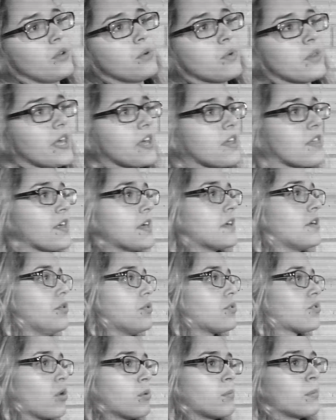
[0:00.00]
you, like, thank you
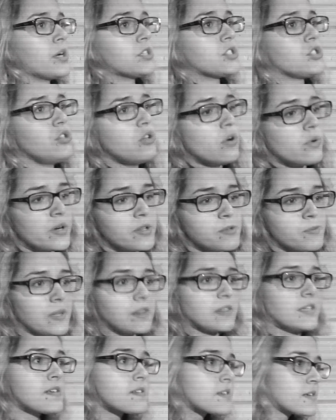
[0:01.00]
so much, no one has been
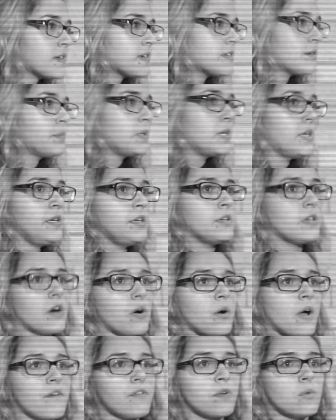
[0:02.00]
listening to me, you know,
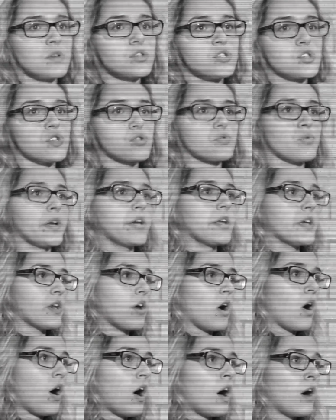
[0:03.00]
everyone's just writing it
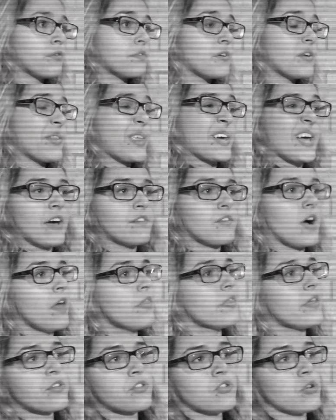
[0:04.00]
off, and, like, I've gotten
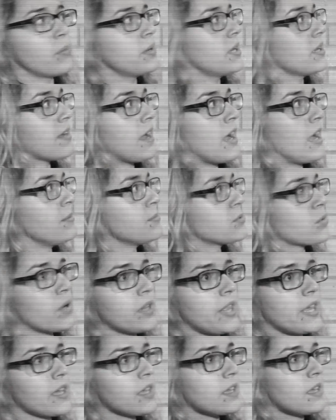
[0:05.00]
that so many times where,
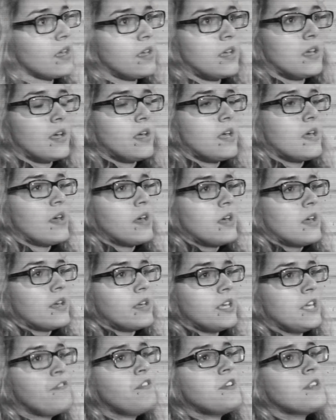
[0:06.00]
like,
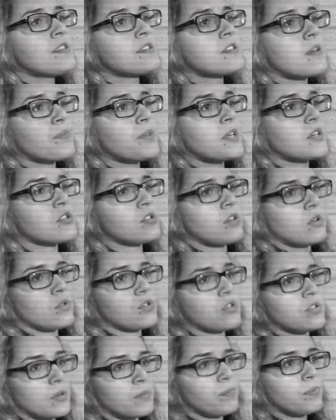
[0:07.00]
even something so
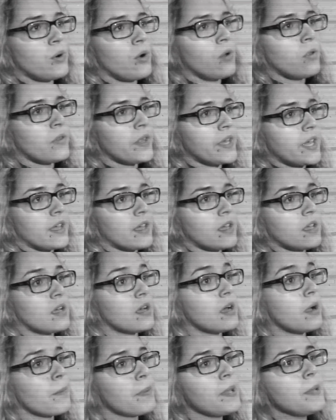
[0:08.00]
simple, like,
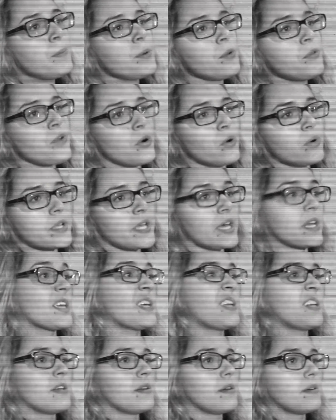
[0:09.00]
people don't get
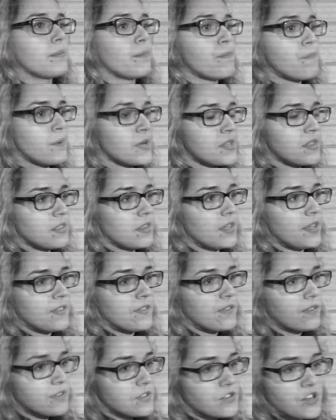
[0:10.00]
it, but
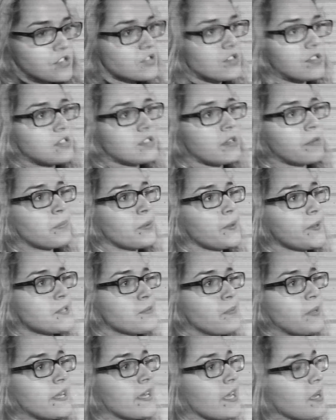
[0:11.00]
it's just as simple as
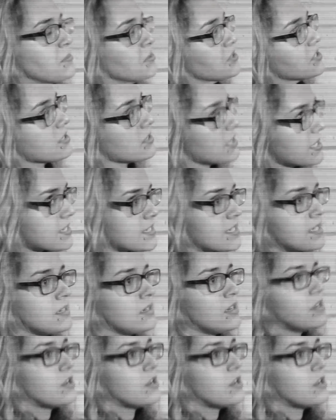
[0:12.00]
being able to listen